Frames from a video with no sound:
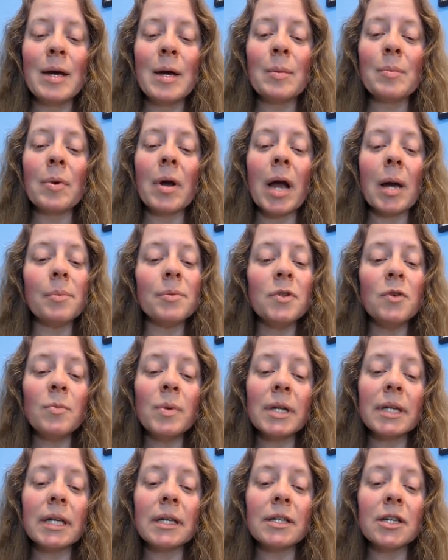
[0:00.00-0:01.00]
Perhaps you've
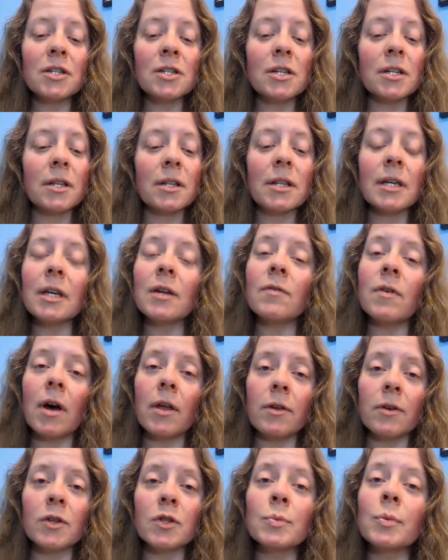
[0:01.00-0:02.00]
been conditioned to think of
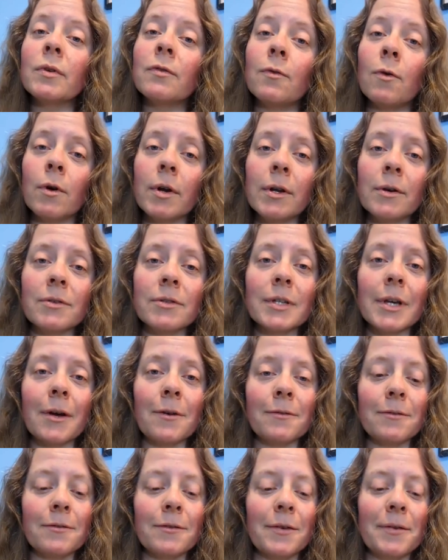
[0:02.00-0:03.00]
others before yourself.
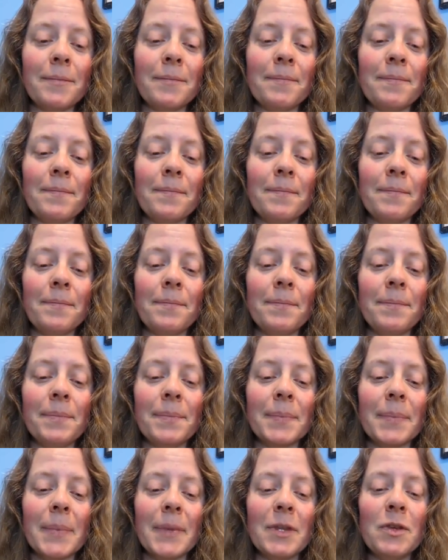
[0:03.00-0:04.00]

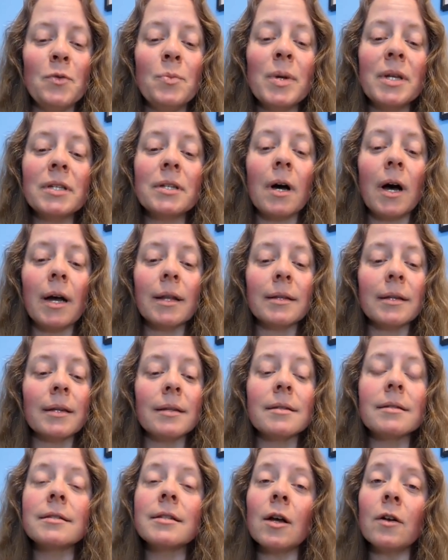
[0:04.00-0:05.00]
You've been taught that
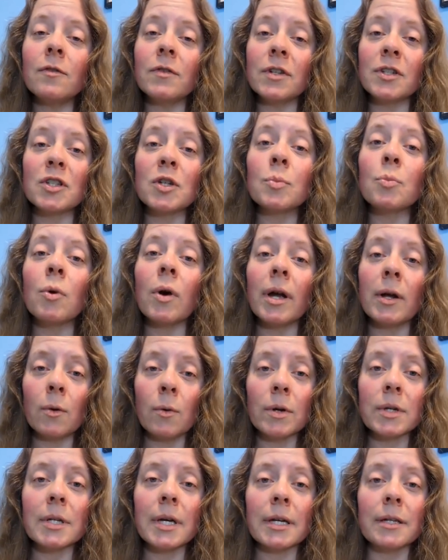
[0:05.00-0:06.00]
it's selfish to
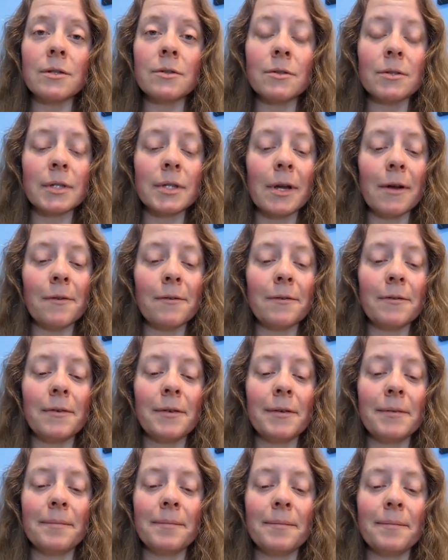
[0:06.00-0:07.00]
prioritize yourself.
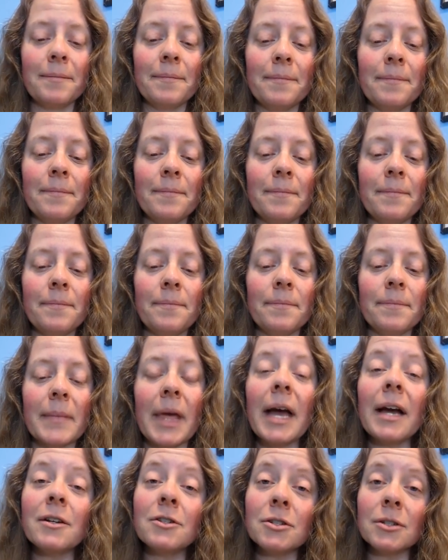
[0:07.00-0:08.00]

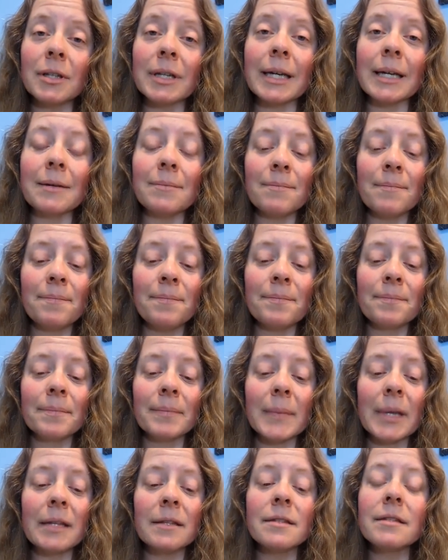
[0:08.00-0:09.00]
Actually,
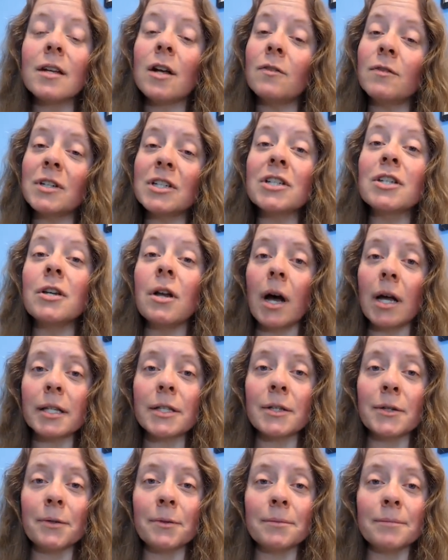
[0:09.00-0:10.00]
it's selfish not
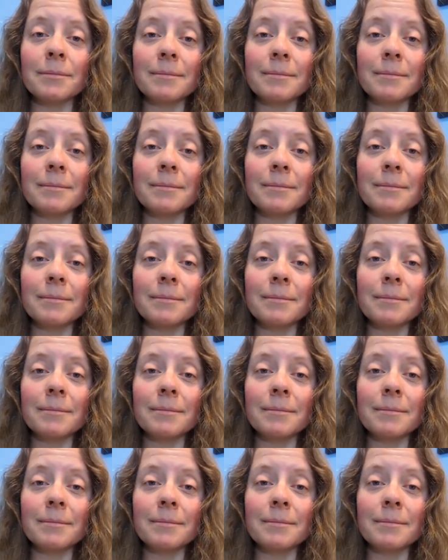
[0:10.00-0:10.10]
to.